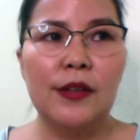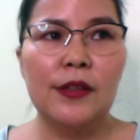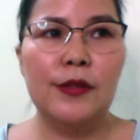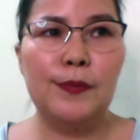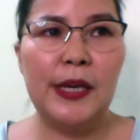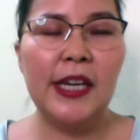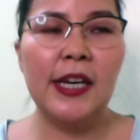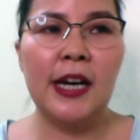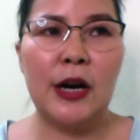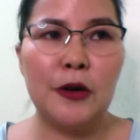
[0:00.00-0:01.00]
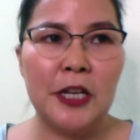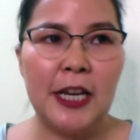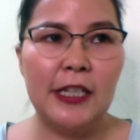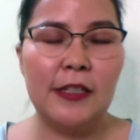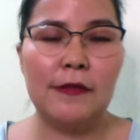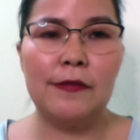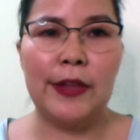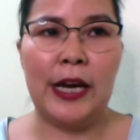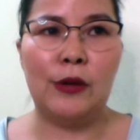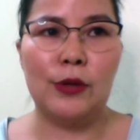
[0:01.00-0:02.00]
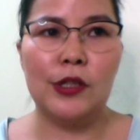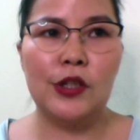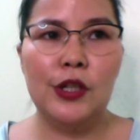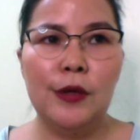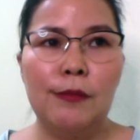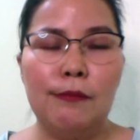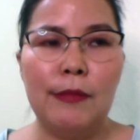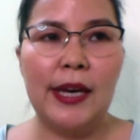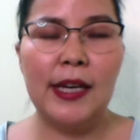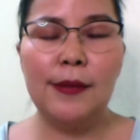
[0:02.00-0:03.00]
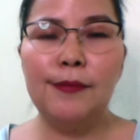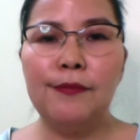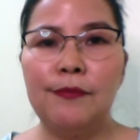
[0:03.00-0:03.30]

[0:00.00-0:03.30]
speaking our native language may